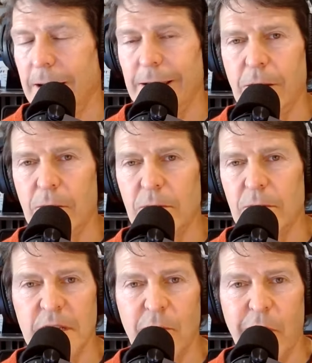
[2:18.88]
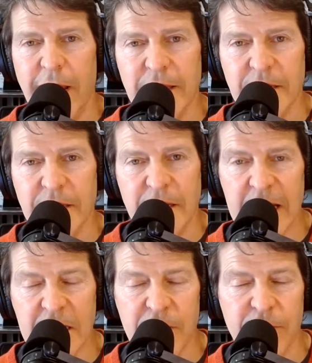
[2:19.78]
I don't see why it's
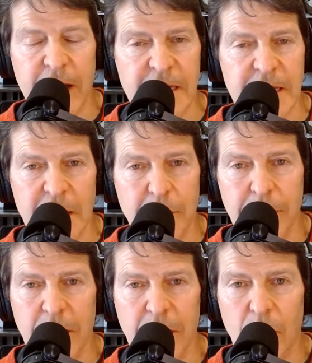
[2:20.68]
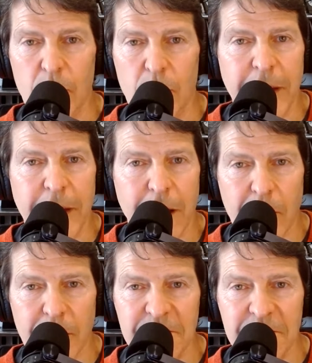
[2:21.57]
catastrophizing to be
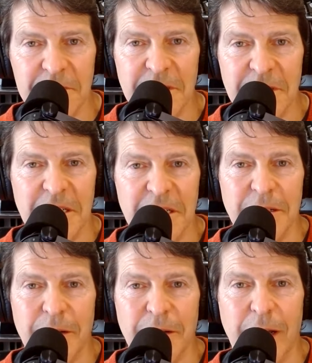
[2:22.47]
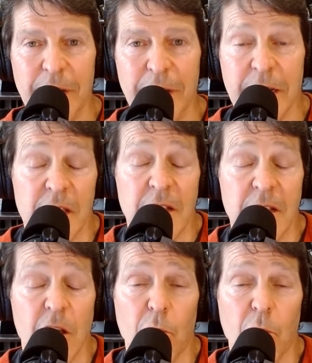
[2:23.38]
prepared uh, because things
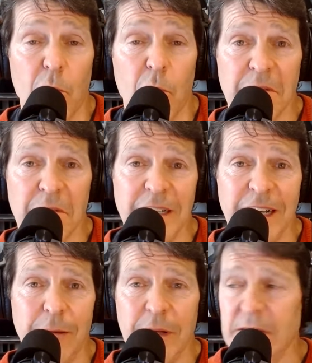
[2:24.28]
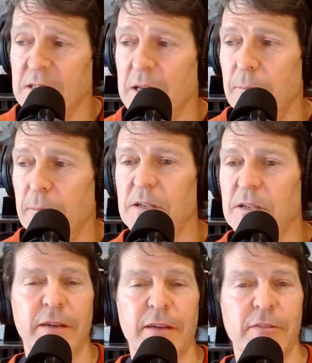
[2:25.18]
go wrong. Um, it's as simple
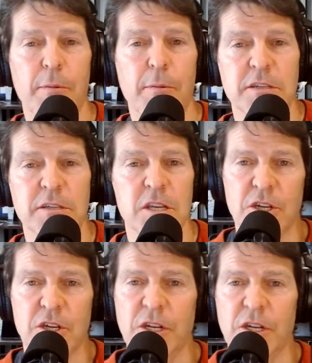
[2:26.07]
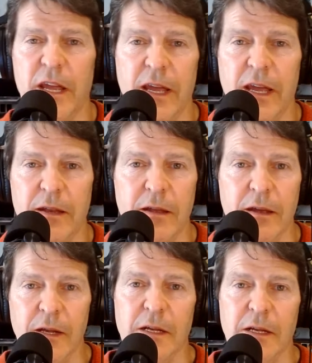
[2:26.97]
as you're giving a presentation and
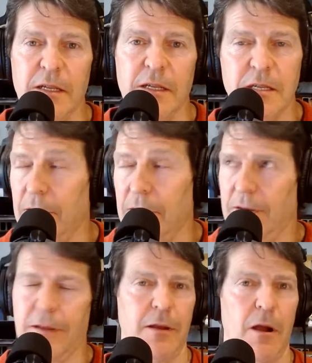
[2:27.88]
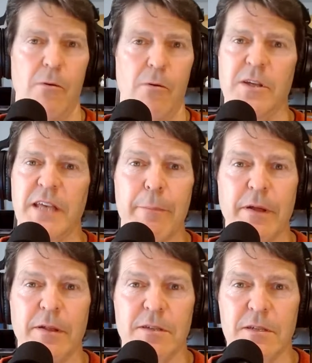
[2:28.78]
so, uh, it always
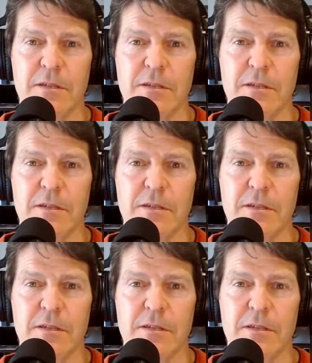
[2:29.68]
happens.